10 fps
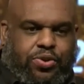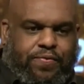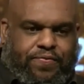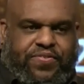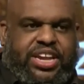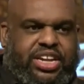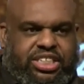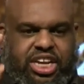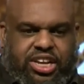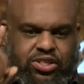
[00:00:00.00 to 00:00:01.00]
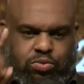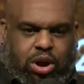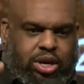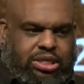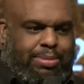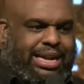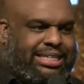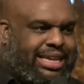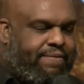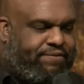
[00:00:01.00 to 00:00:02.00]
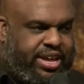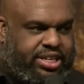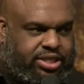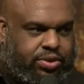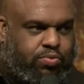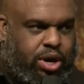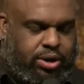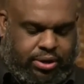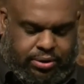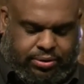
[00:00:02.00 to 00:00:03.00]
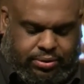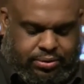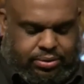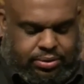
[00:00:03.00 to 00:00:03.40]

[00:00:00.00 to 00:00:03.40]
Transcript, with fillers: and to finish his work. Somebody say, finish the work.